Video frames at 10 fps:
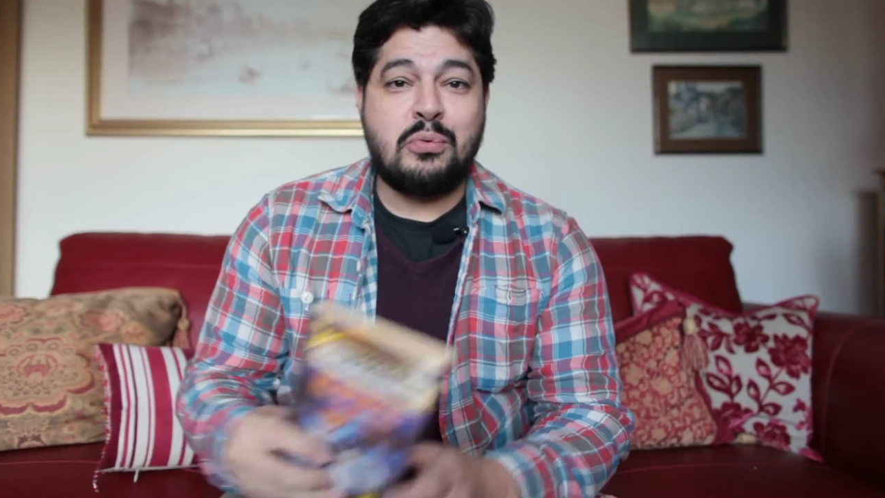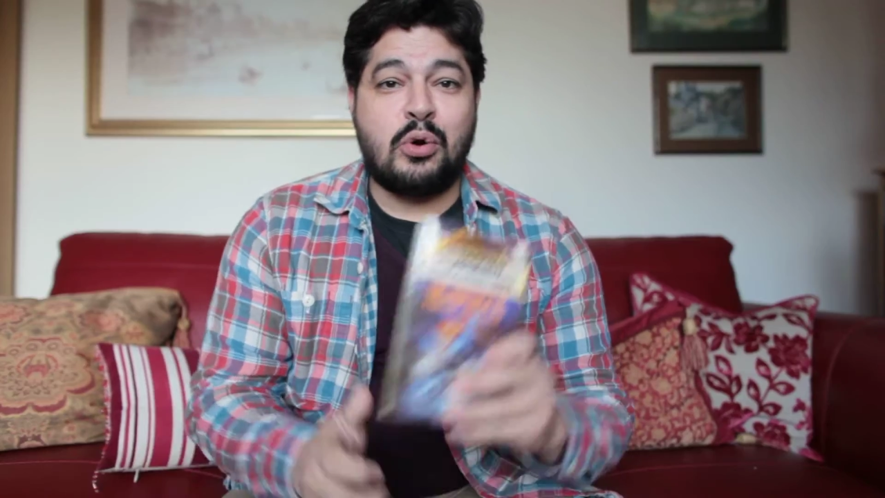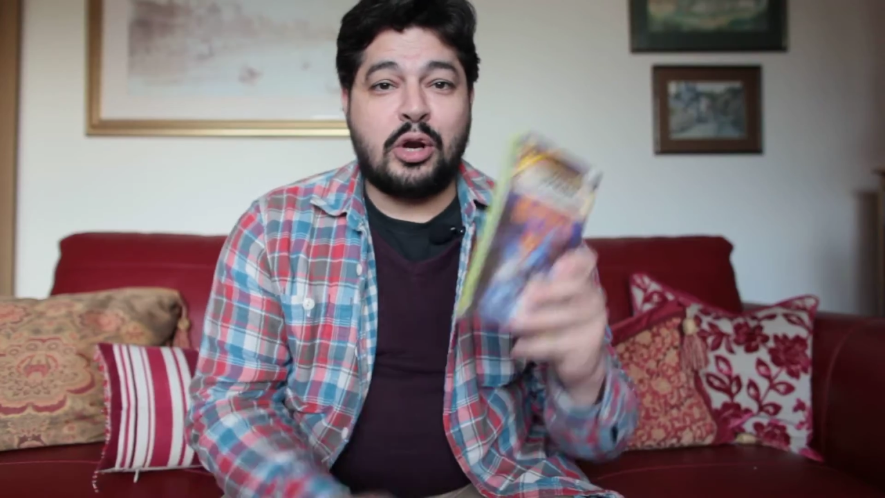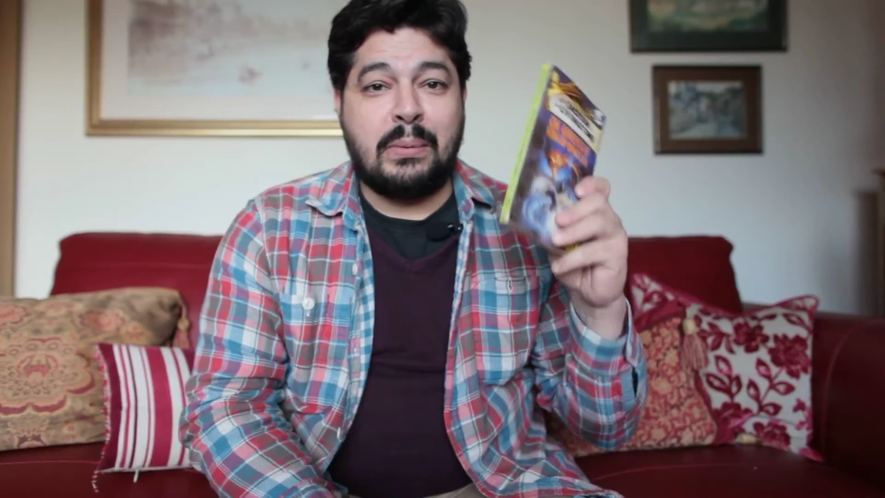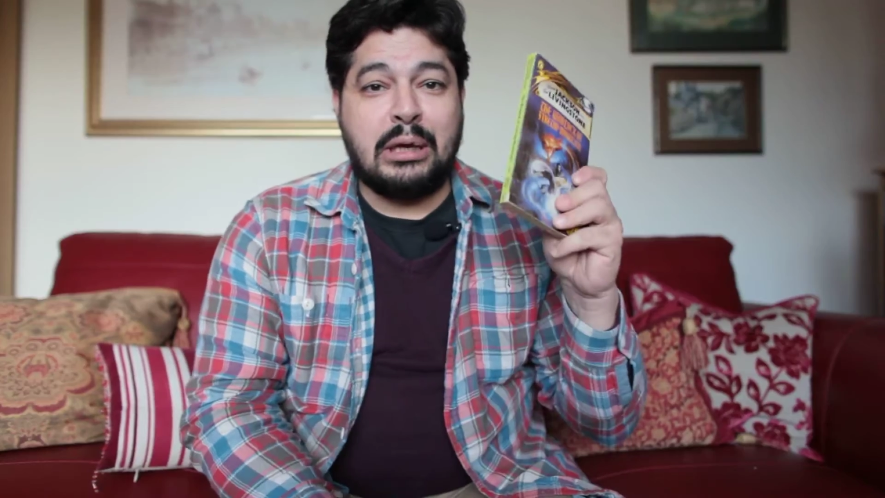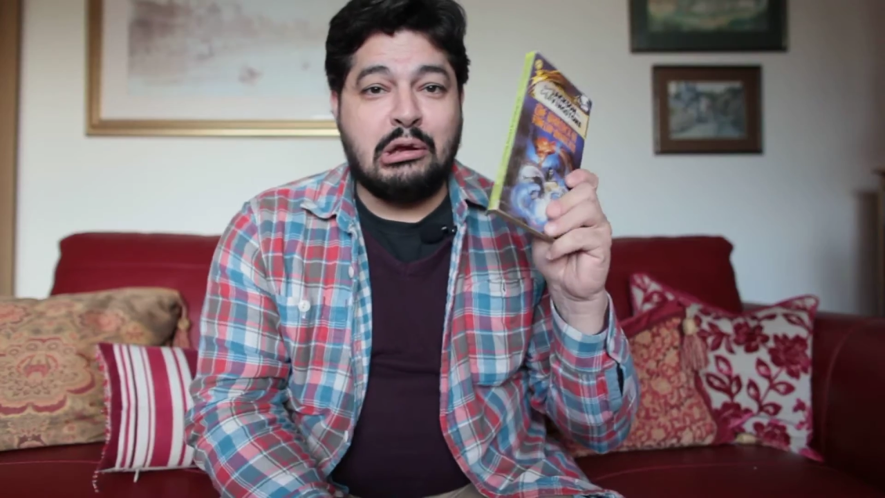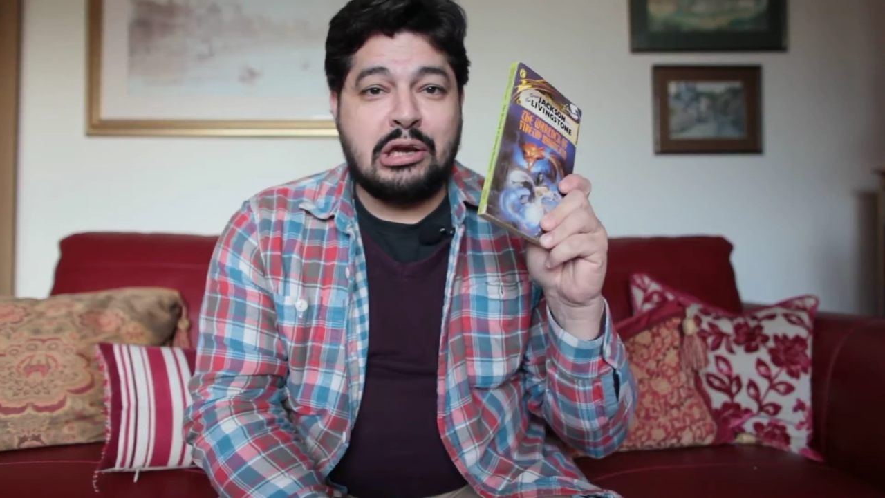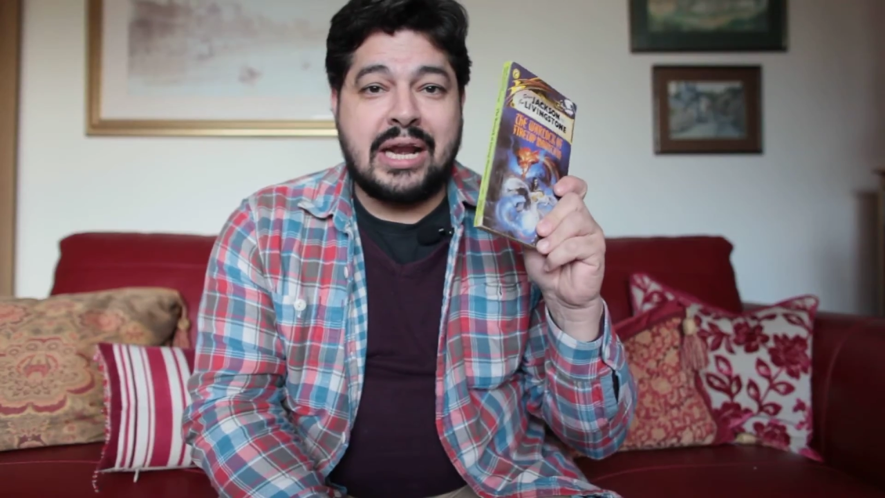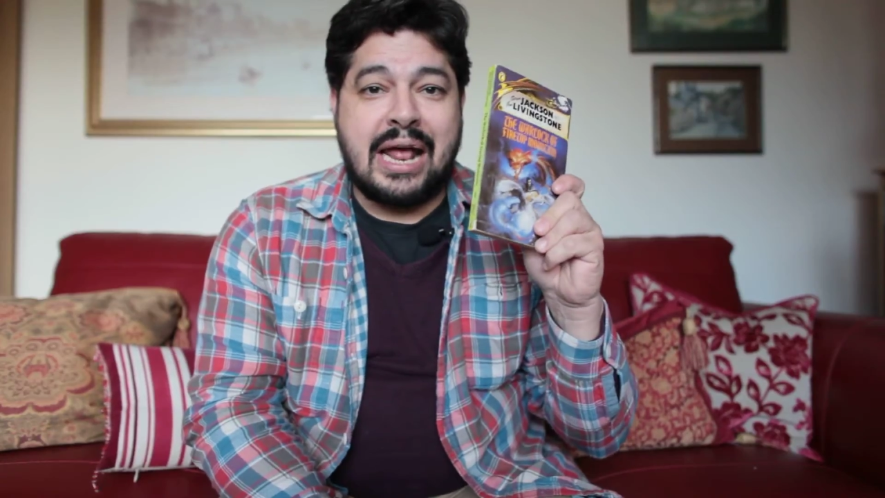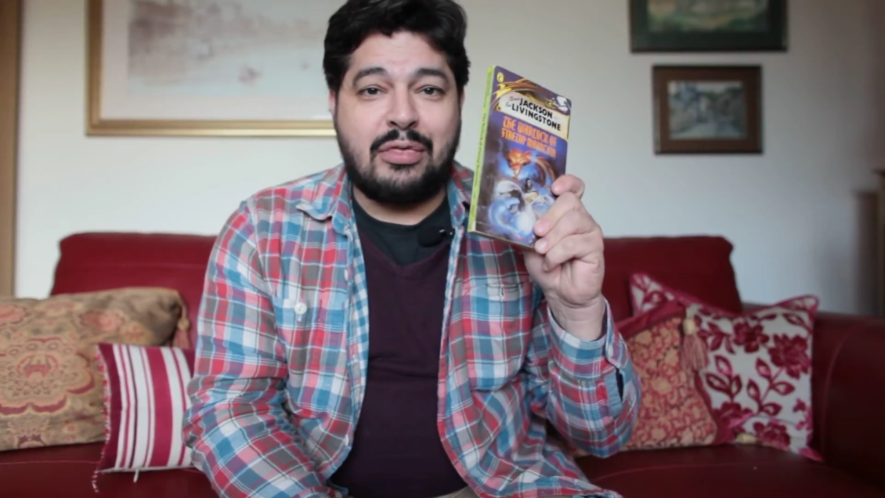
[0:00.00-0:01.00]
we're going to be
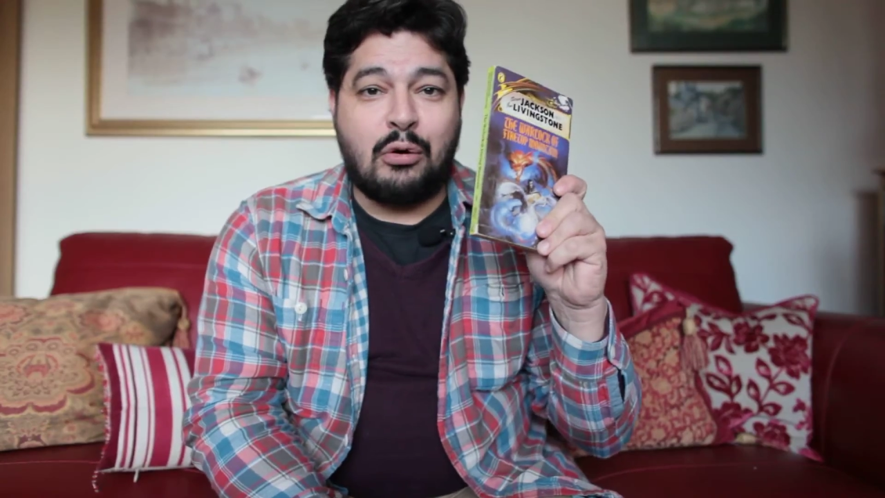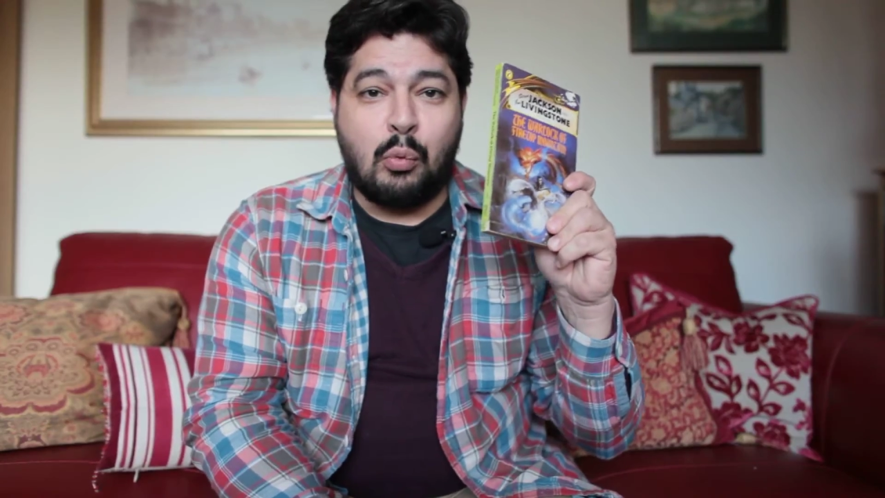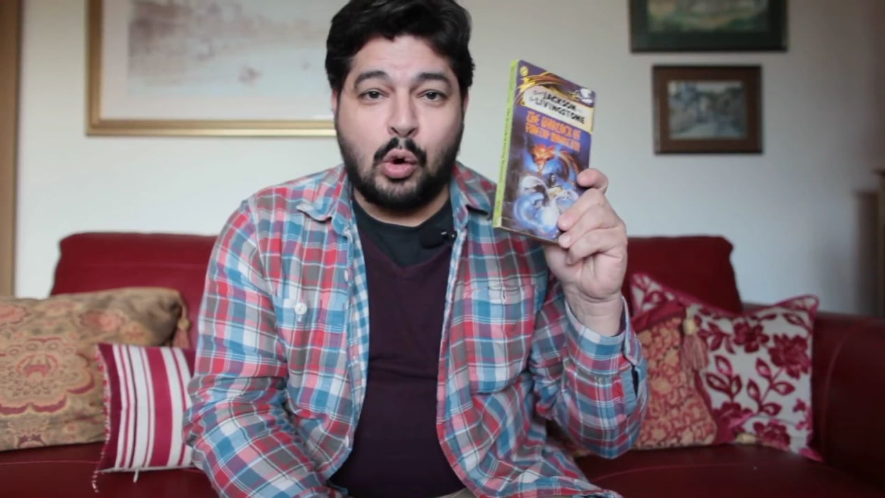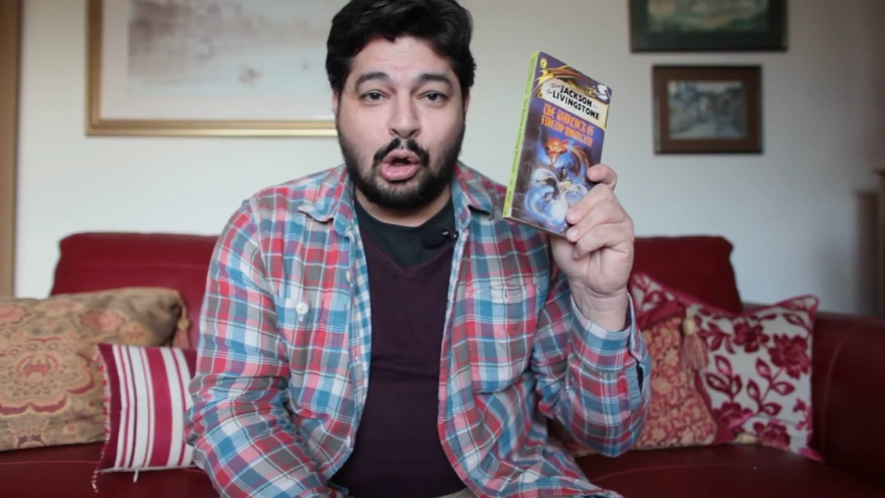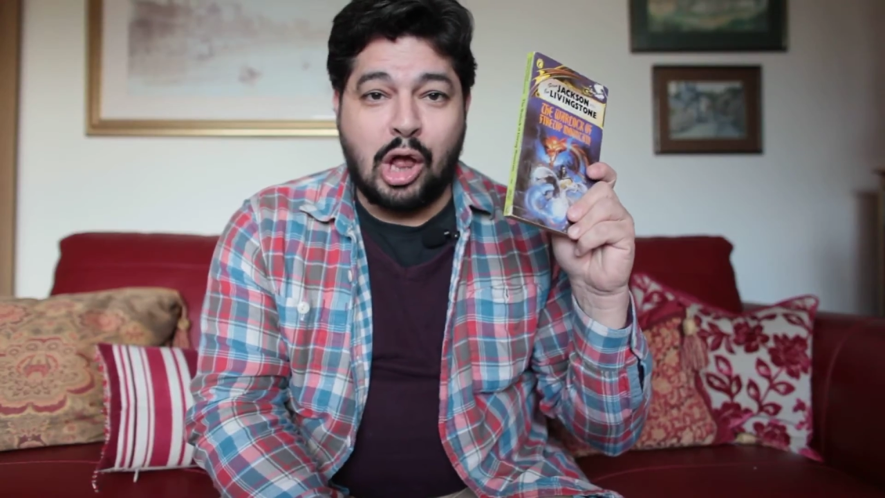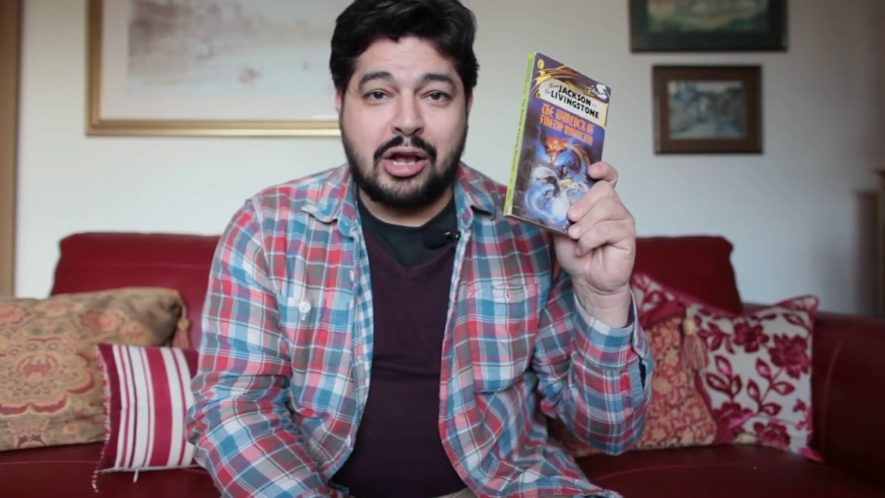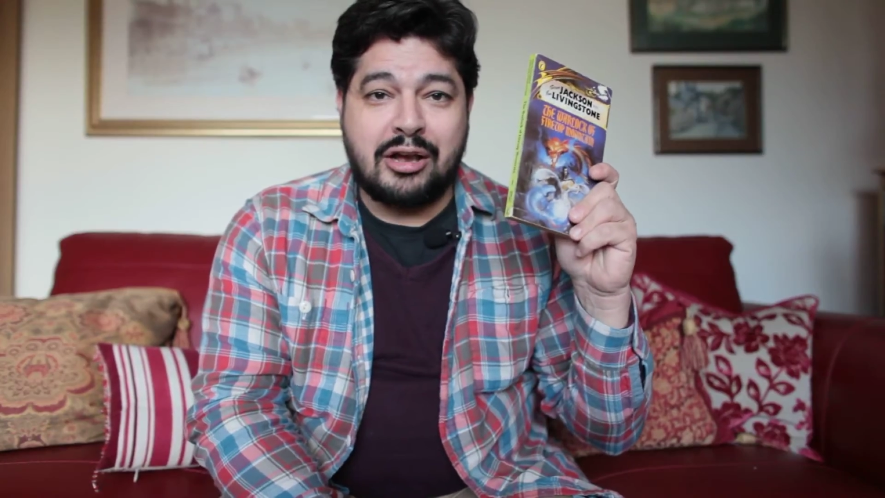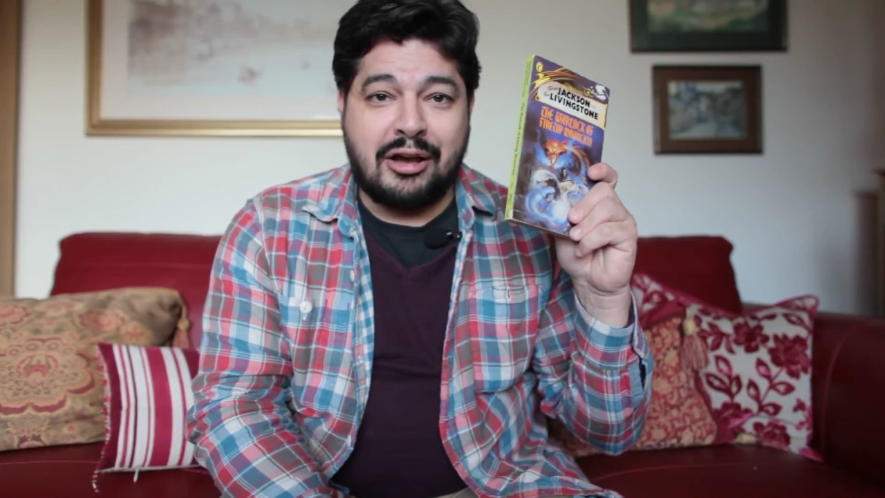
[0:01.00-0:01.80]
looking at the Warlock